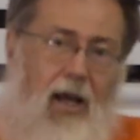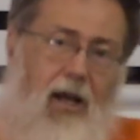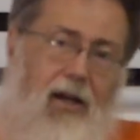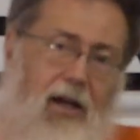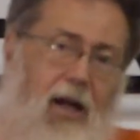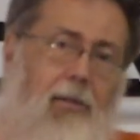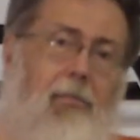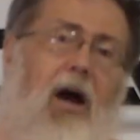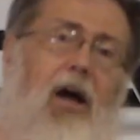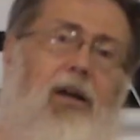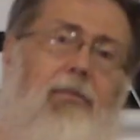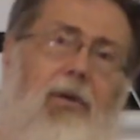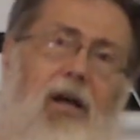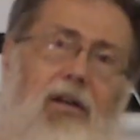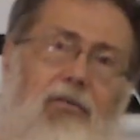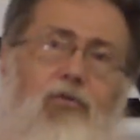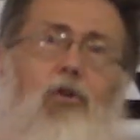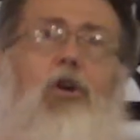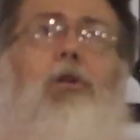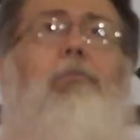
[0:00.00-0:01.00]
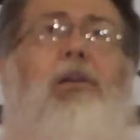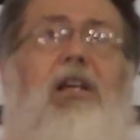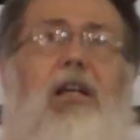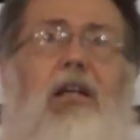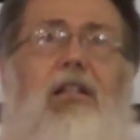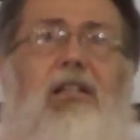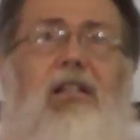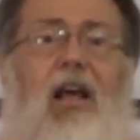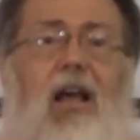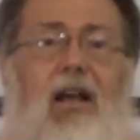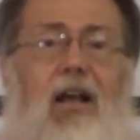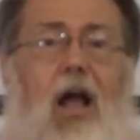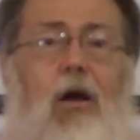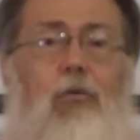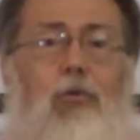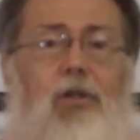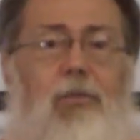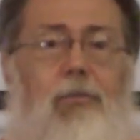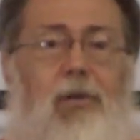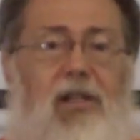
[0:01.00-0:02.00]
come on, man, for me it's like I
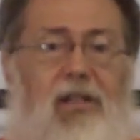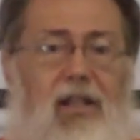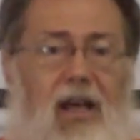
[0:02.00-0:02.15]
would be